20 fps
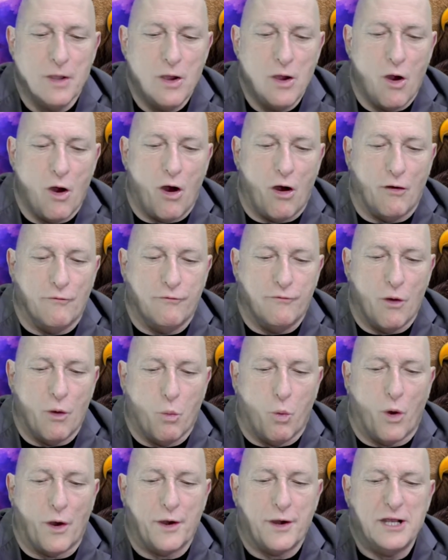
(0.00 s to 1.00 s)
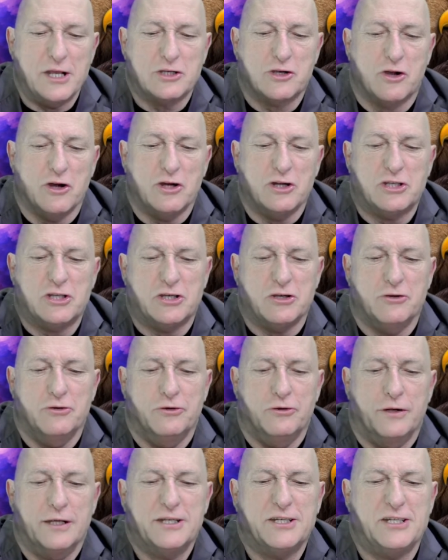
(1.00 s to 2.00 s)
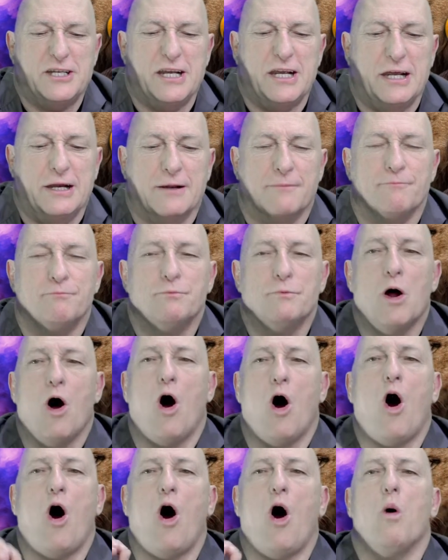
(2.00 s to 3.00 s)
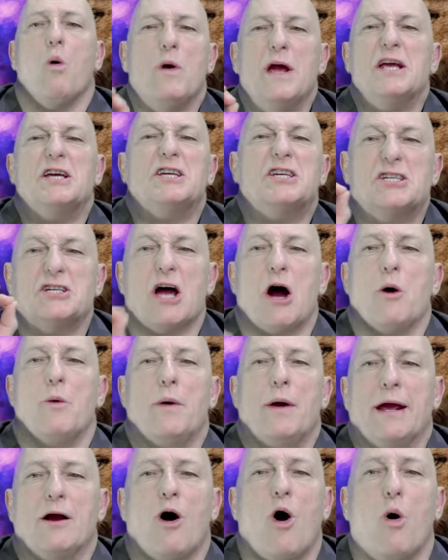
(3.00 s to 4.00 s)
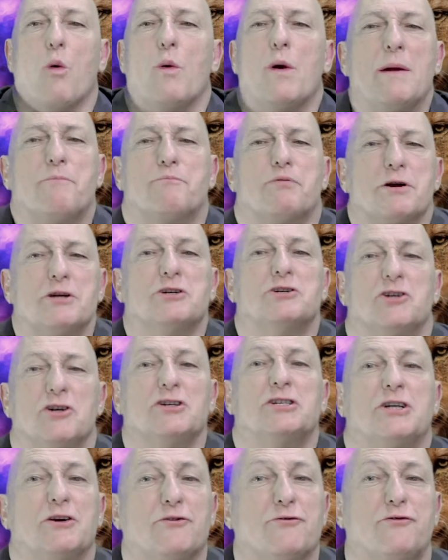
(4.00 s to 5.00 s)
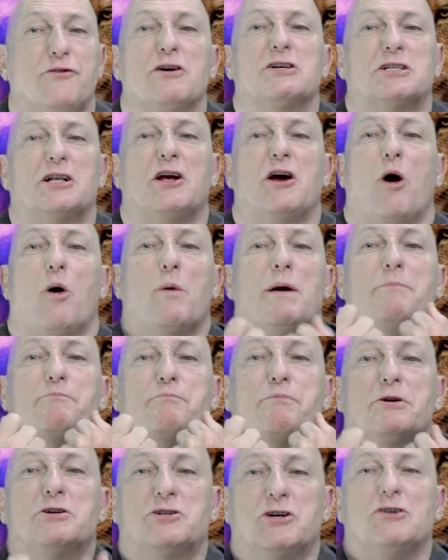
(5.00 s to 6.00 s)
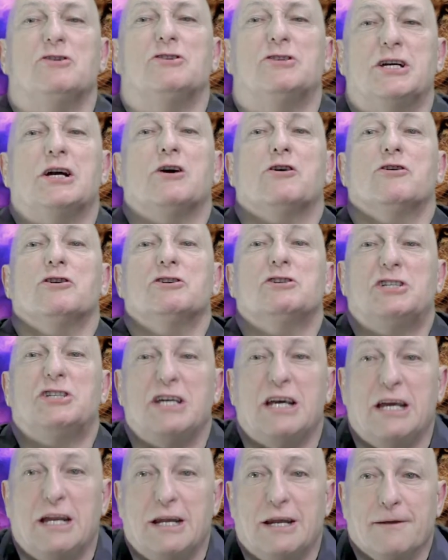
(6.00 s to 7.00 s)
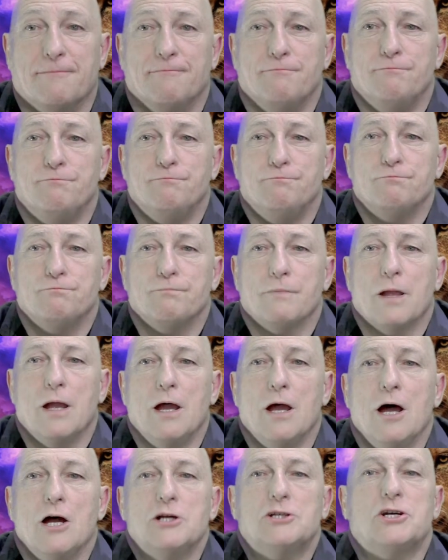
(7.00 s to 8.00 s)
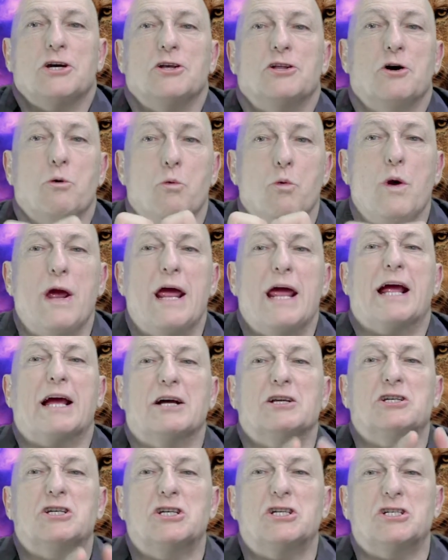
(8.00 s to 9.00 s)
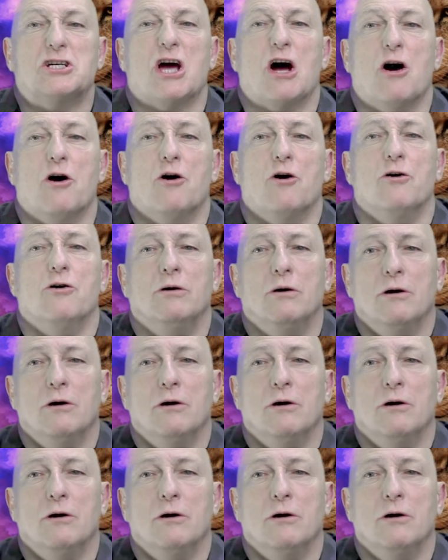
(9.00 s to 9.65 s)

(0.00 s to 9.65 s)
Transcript: of what is good seed. seed. Are we sowing? Are we producing? Firstly, are we producing good seed? so that we can sow